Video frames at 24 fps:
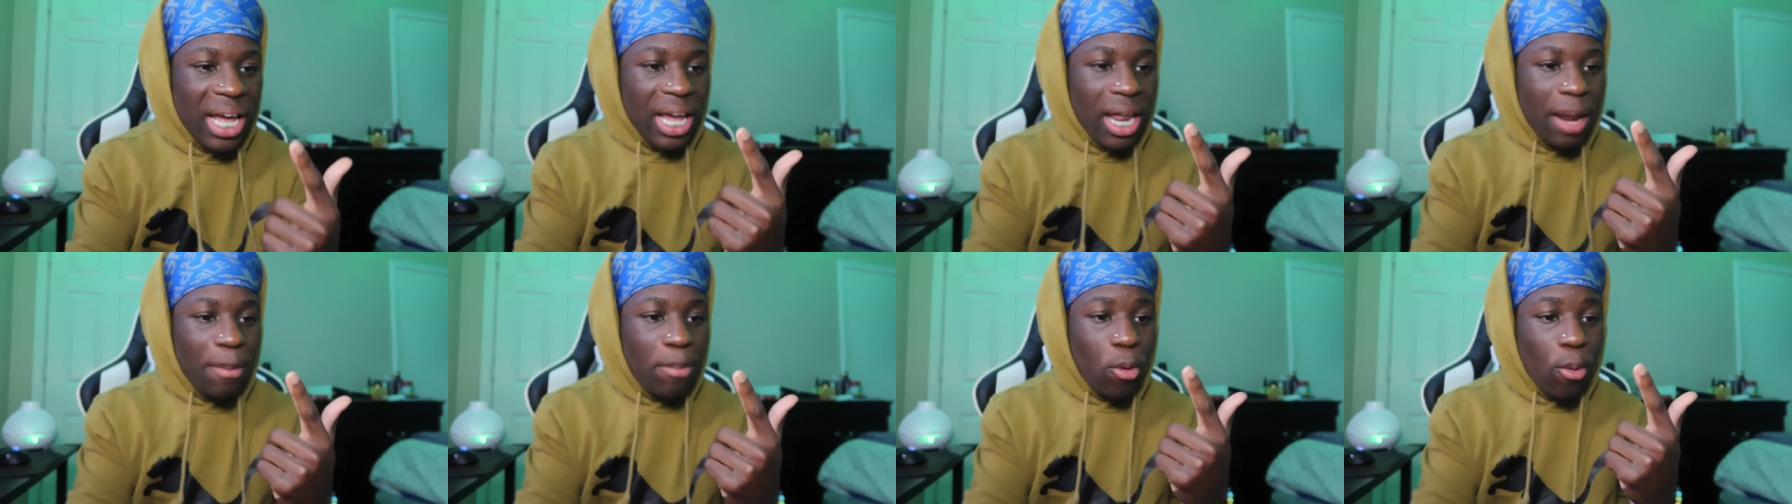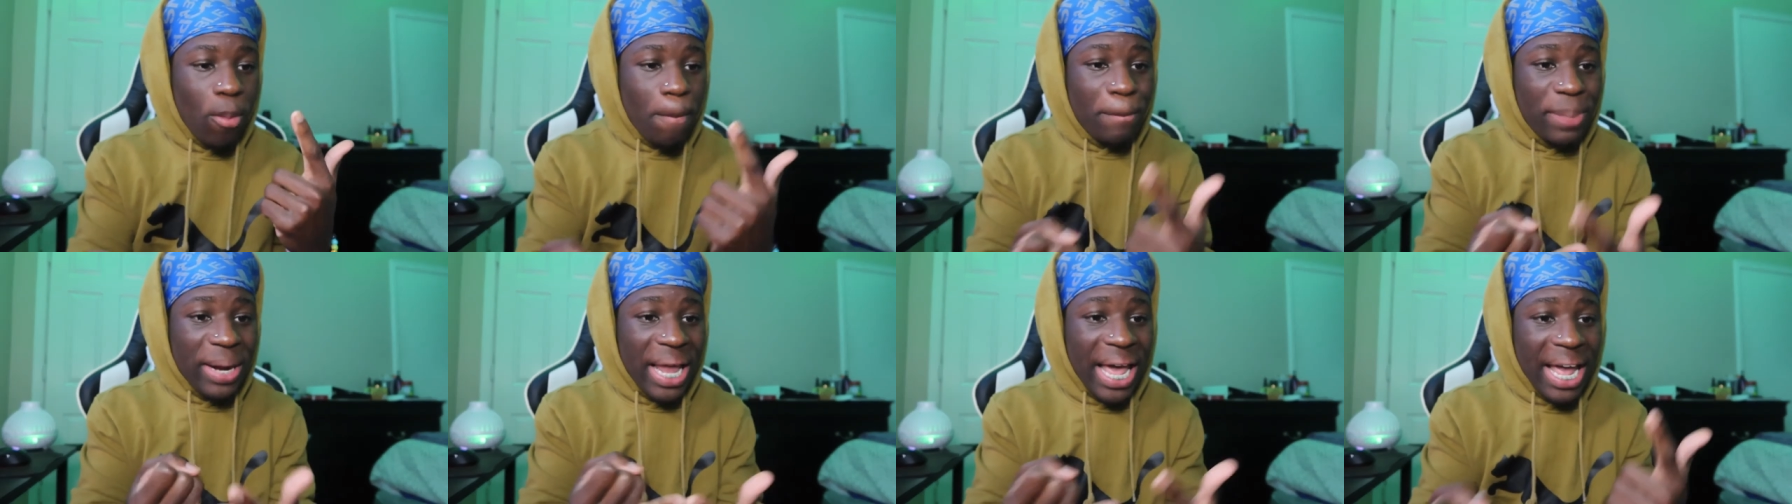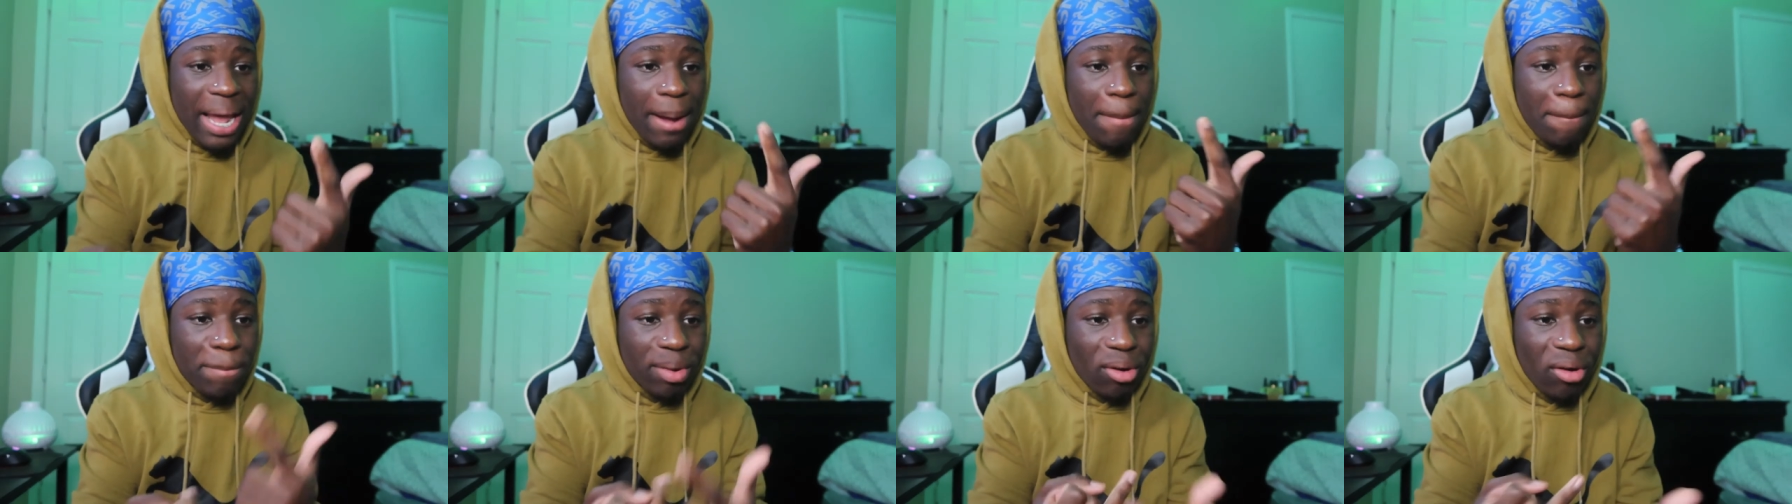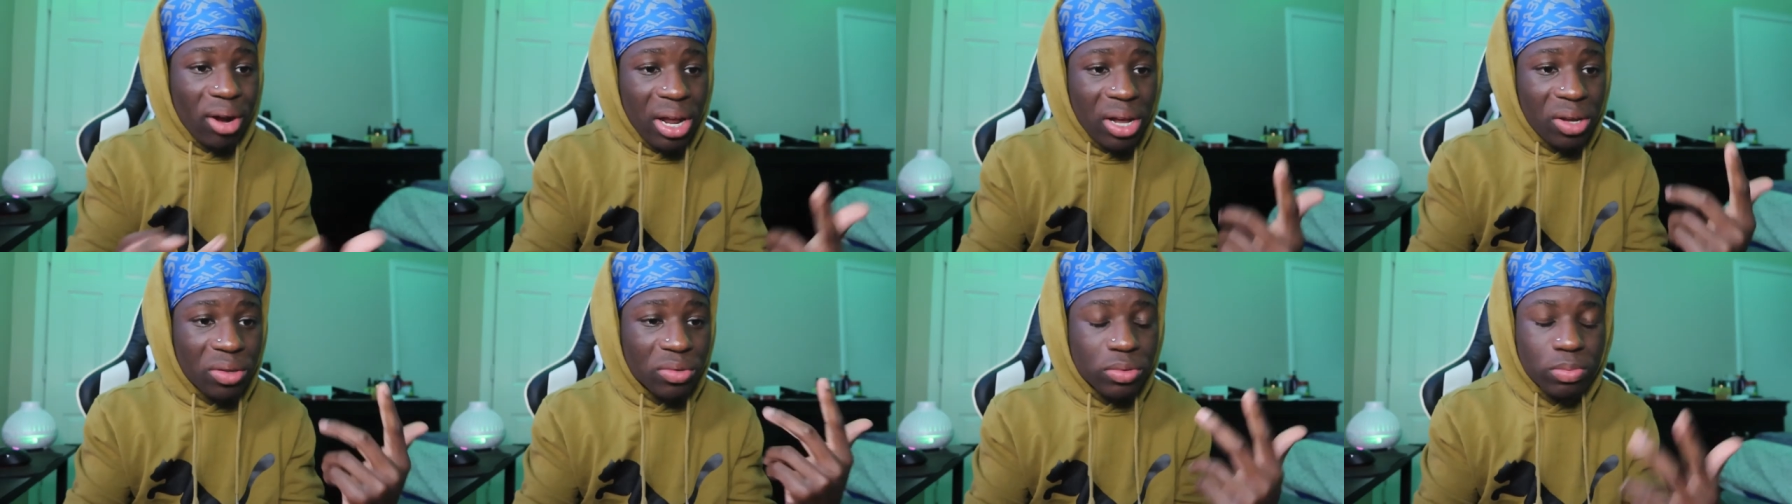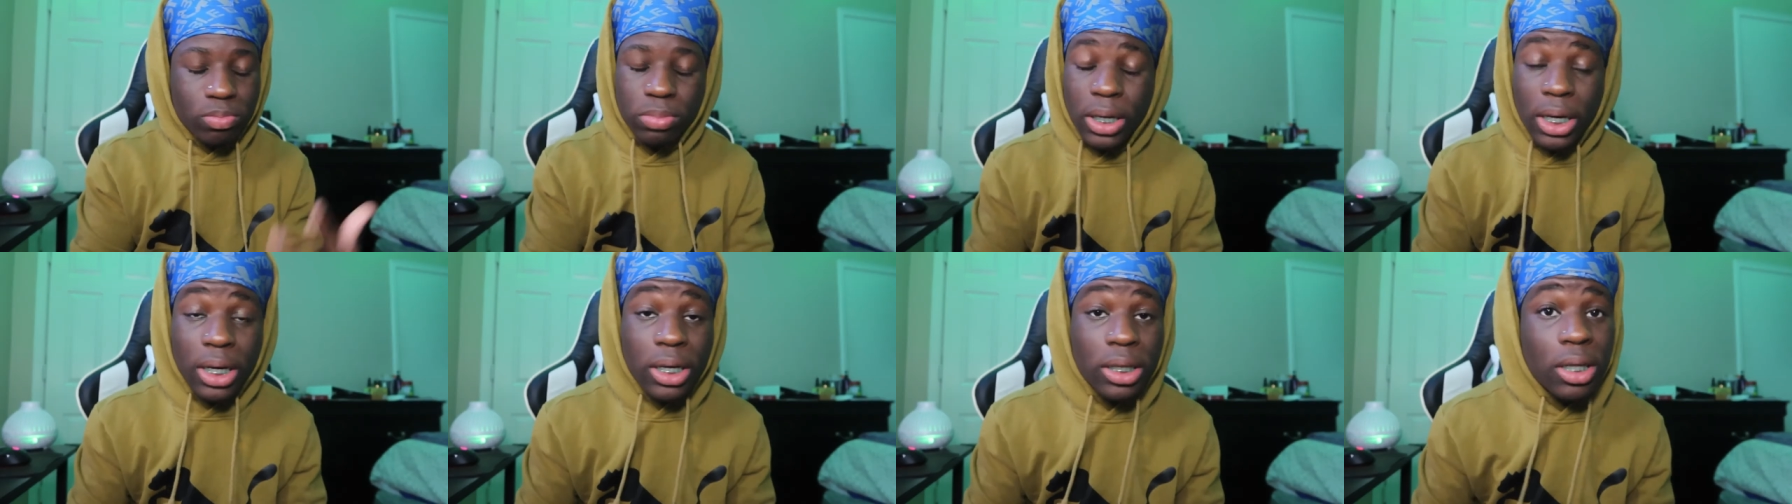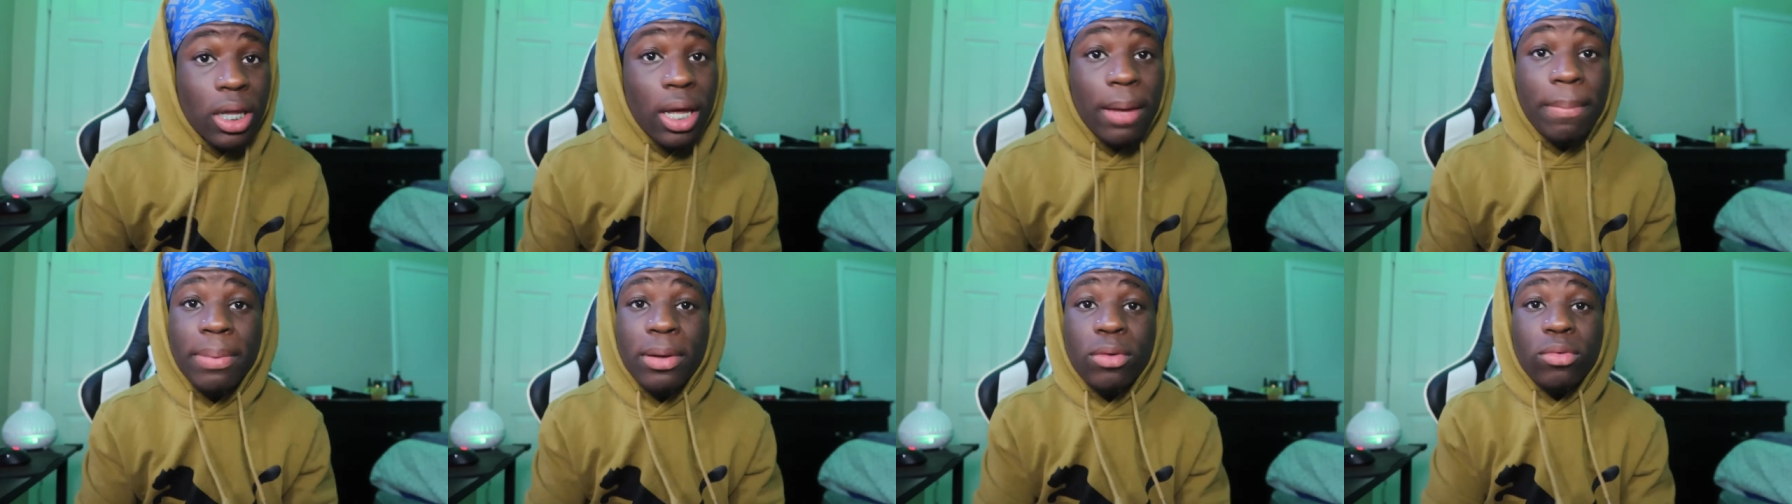That bitch was black, brown. But
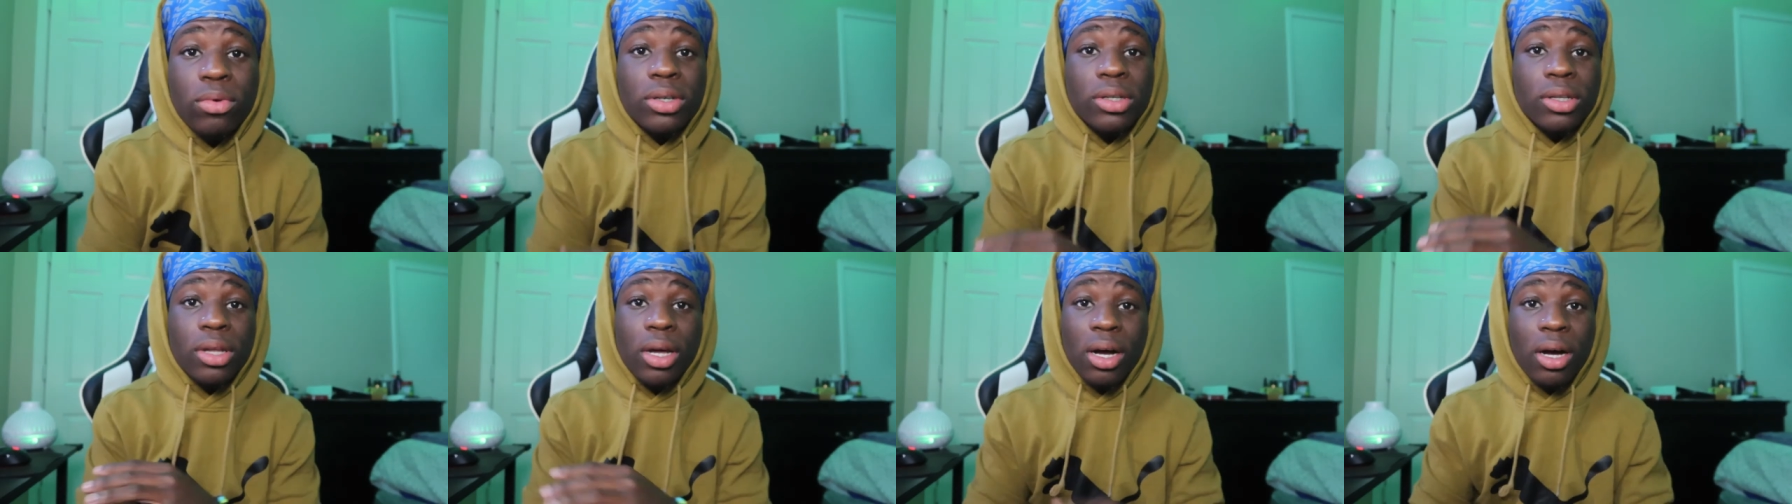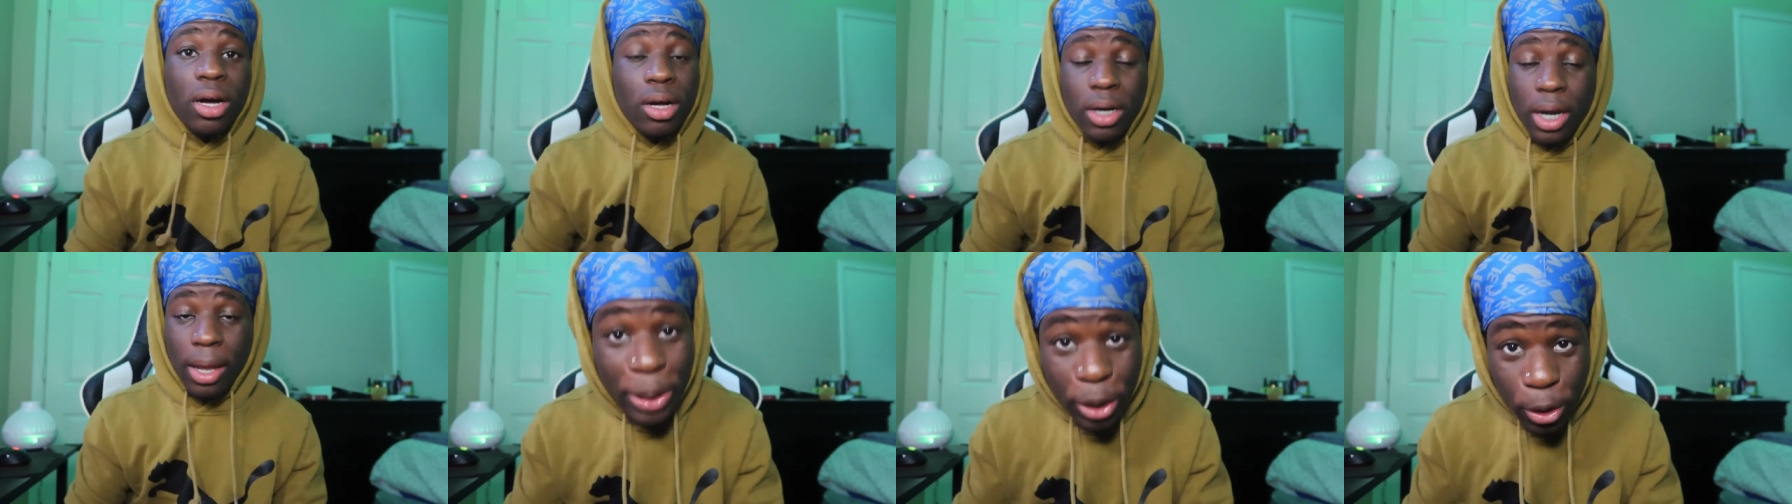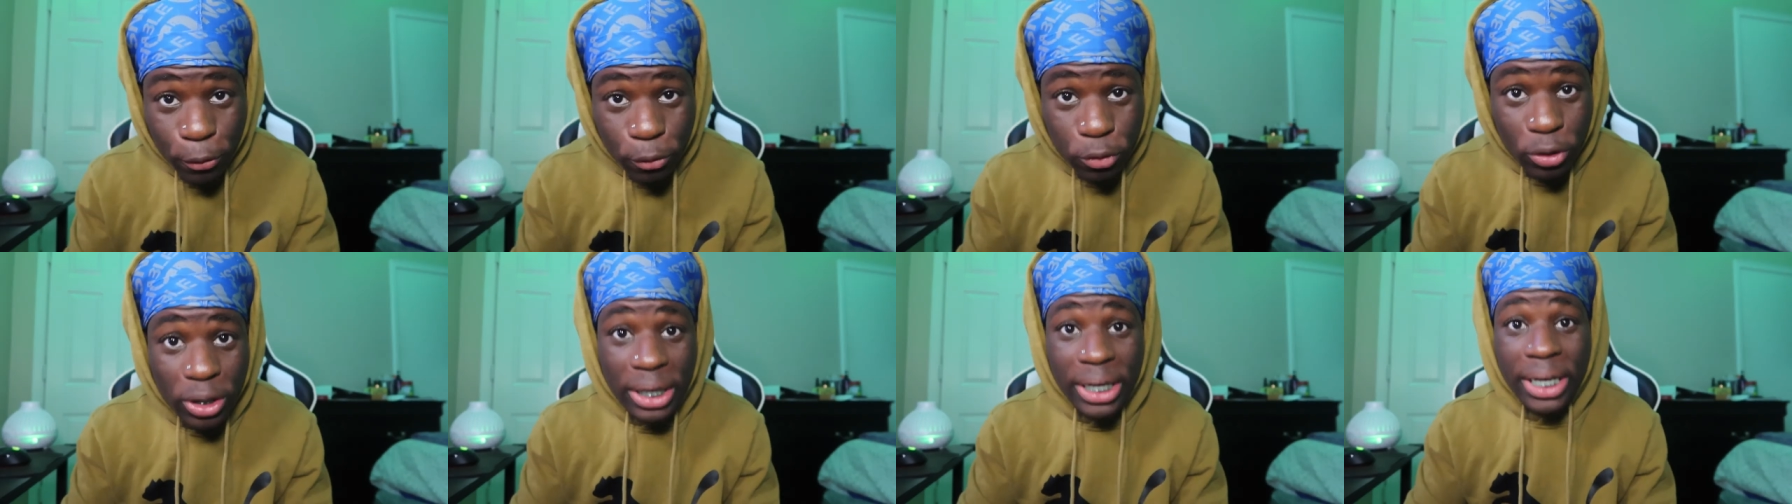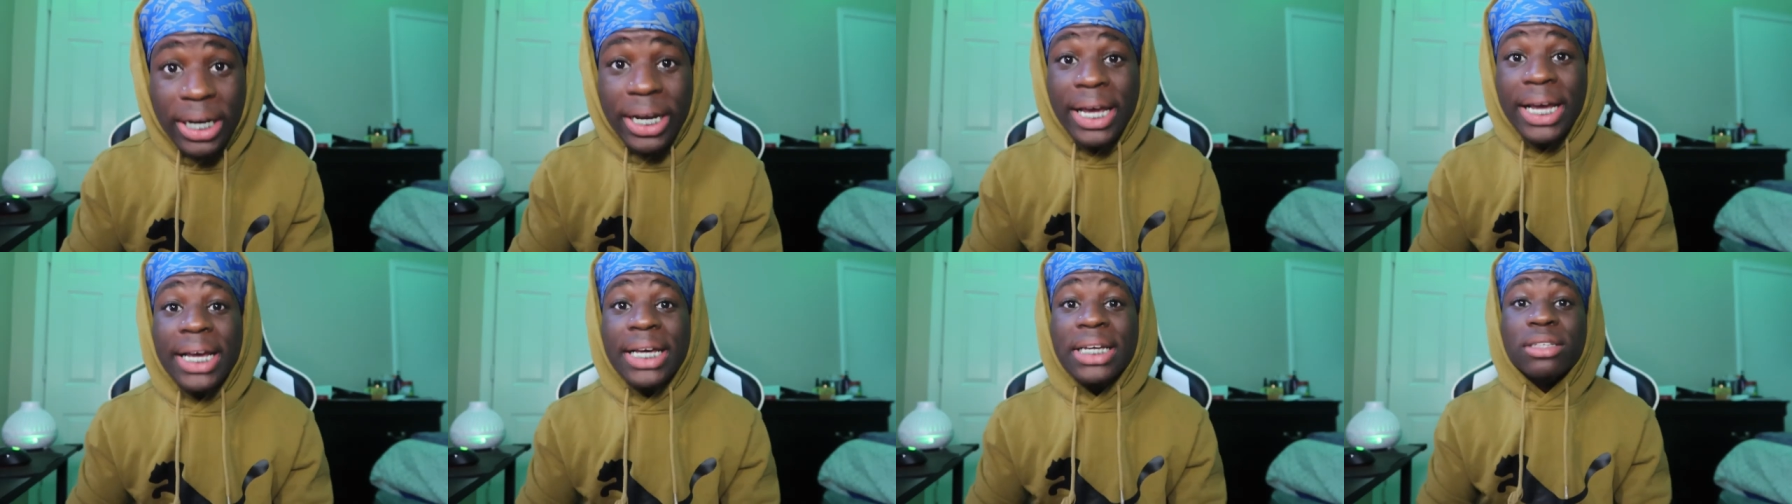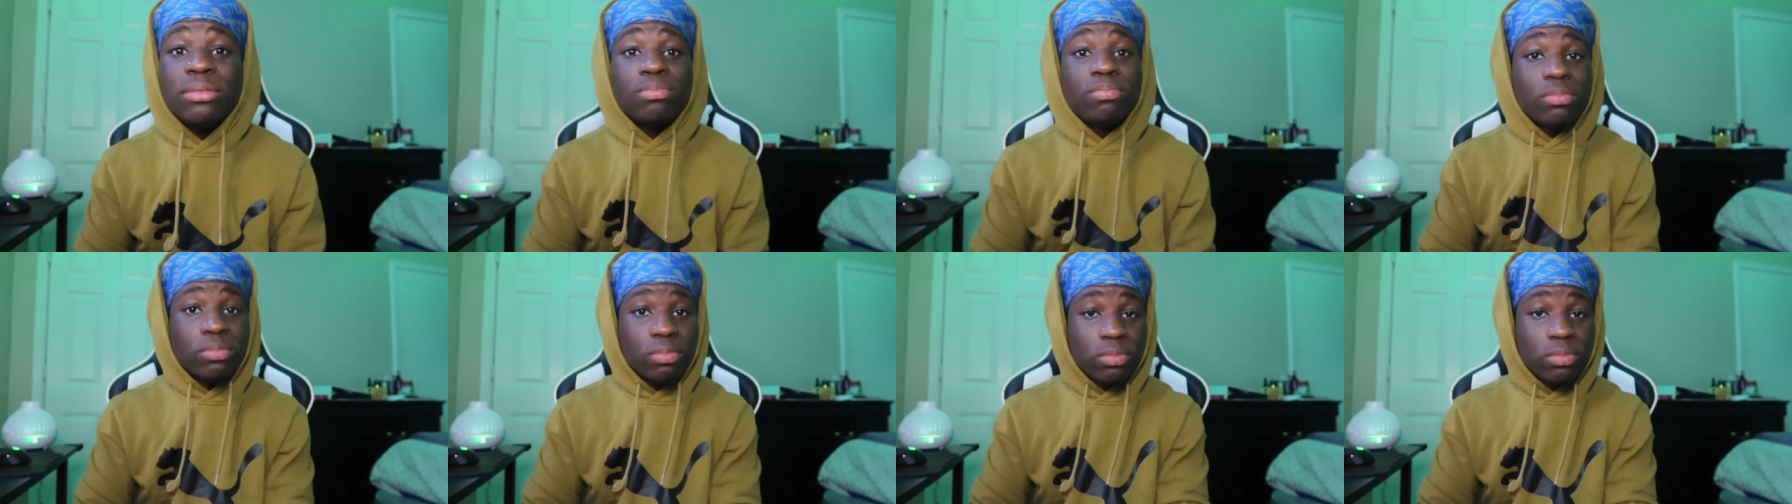that, that bitch was uh, that beautiful looking ass